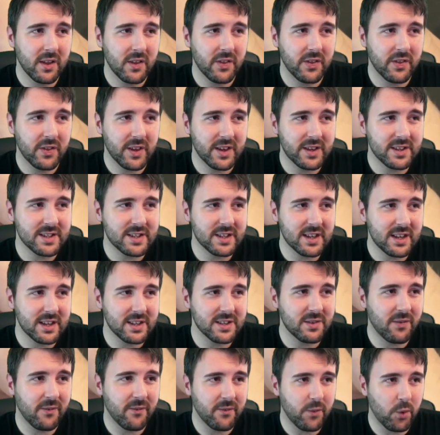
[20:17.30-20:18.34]
This
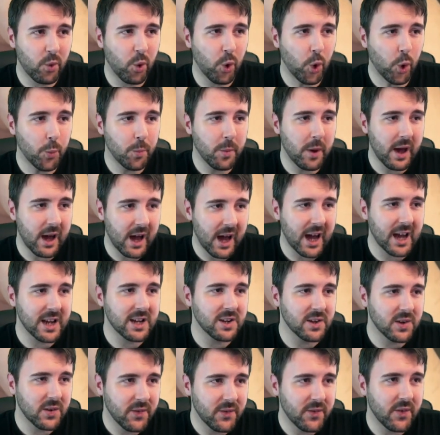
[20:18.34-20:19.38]
is form
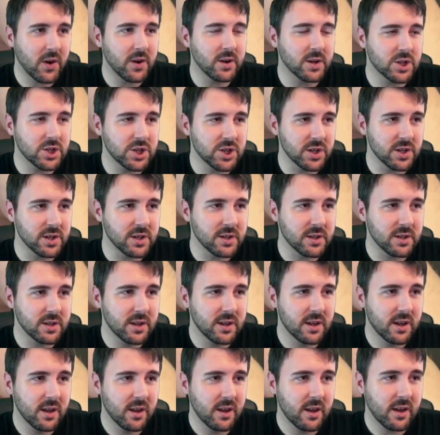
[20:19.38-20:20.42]
and function
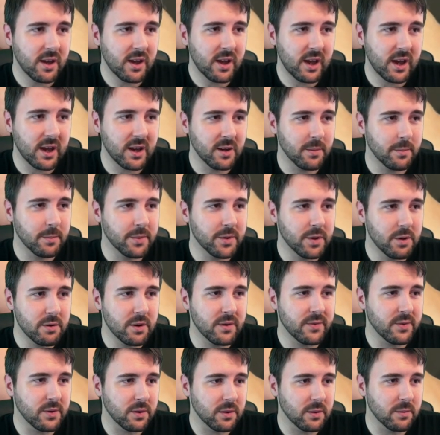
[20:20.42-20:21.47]
in a
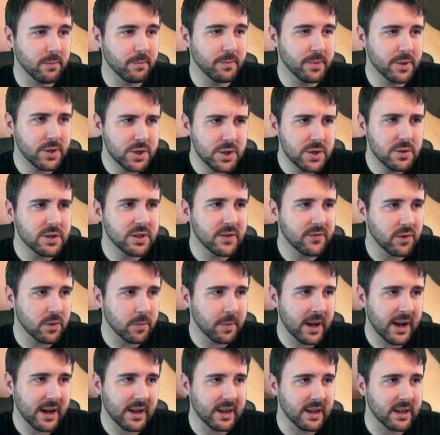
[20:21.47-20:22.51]
beautiful, beautiful
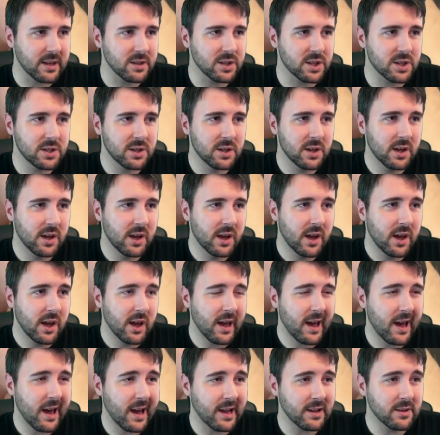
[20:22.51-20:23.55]
package.
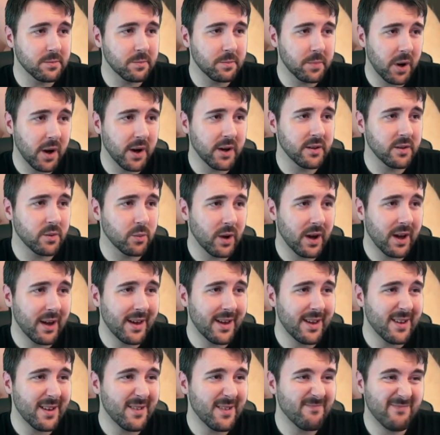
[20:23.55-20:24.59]
And by the
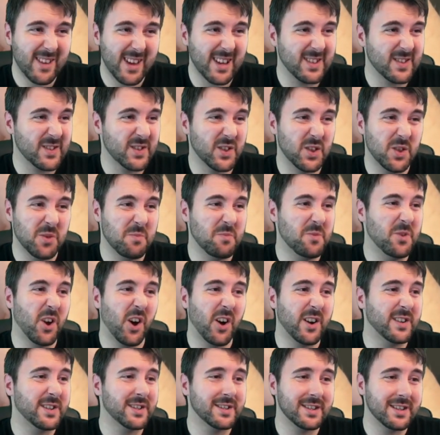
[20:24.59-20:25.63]
way, it's the
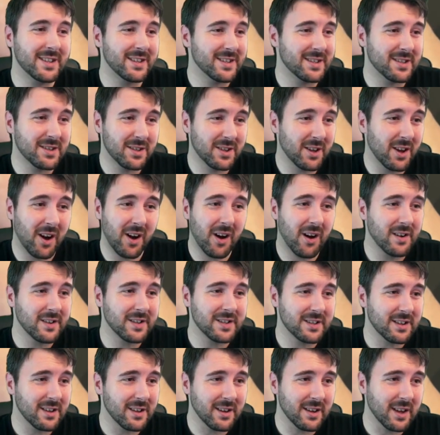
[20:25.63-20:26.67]
nicest
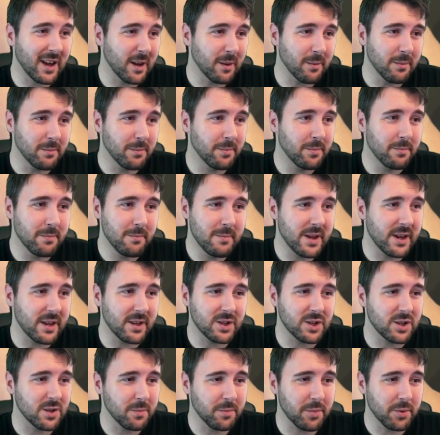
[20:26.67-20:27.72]
casting and
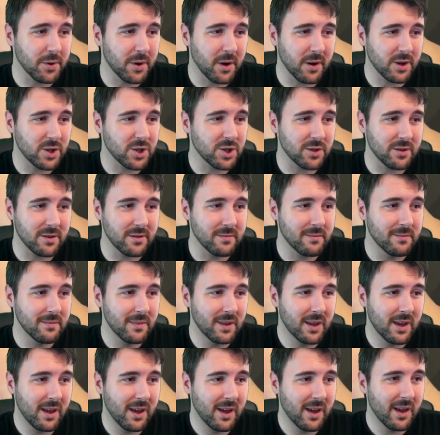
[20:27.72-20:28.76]
miniature production
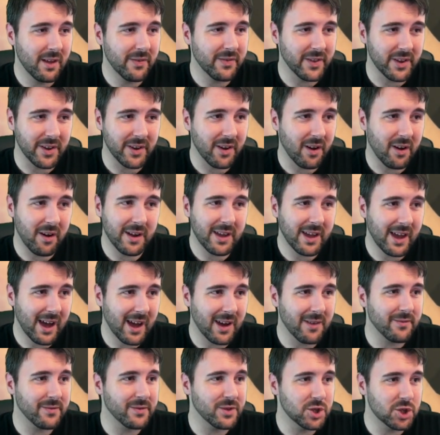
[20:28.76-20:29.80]
that I
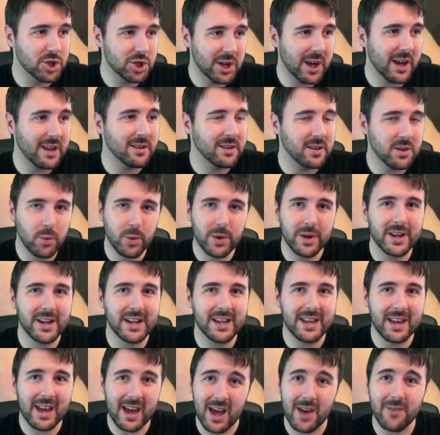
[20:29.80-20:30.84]
have
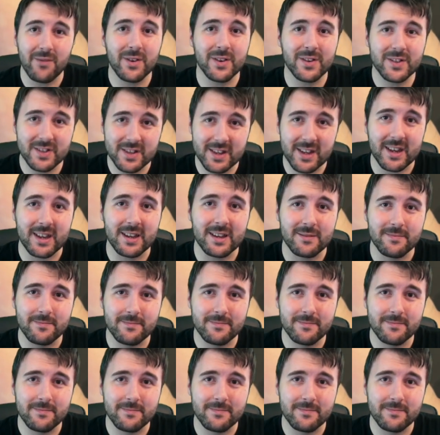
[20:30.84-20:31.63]
genuinely ever seen.